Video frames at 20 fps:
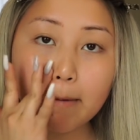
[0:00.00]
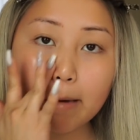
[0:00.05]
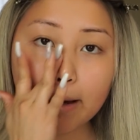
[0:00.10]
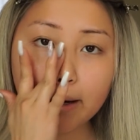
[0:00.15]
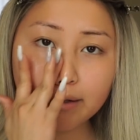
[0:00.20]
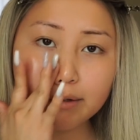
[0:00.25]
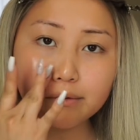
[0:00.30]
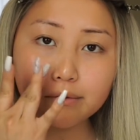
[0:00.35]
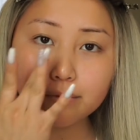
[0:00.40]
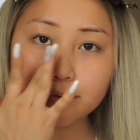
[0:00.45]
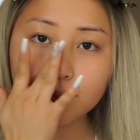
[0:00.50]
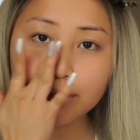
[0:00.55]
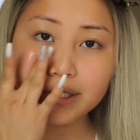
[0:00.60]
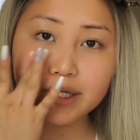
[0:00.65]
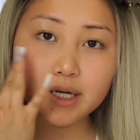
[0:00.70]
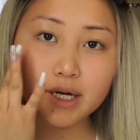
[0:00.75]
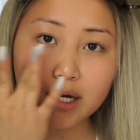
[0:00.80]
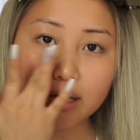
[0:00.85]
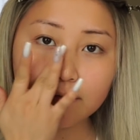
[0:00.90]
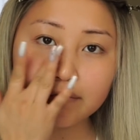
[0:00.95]
I don't really
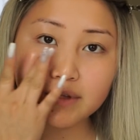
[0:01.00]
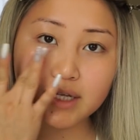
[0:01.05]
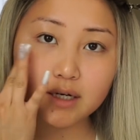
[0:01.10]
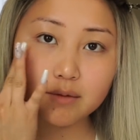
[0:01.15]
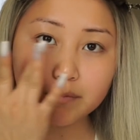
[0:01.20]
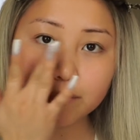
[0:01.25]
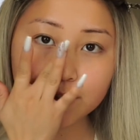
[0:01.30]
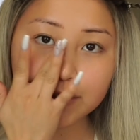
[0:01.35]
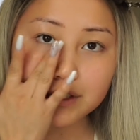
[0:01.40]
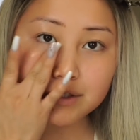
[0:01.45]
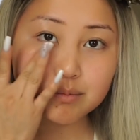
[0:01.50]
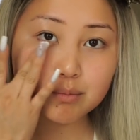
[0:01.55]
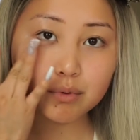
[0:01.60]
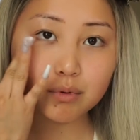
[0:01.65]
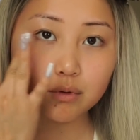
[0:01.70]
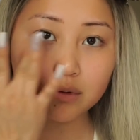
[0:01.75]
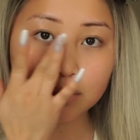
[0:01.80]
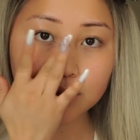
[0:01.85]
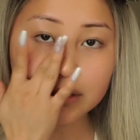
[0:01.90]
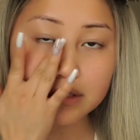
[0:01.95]
have that much
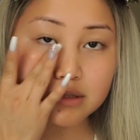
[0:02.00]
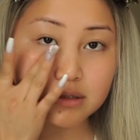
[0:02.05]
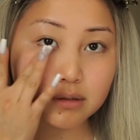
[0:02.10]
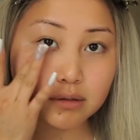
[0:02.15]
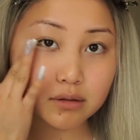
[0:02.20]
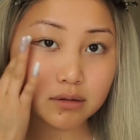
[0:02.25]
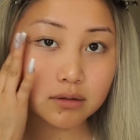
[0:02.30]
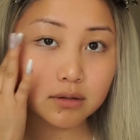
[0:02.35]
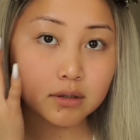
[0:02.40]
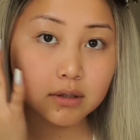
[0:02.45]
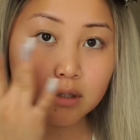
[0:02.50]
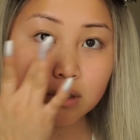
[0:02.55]
pores, so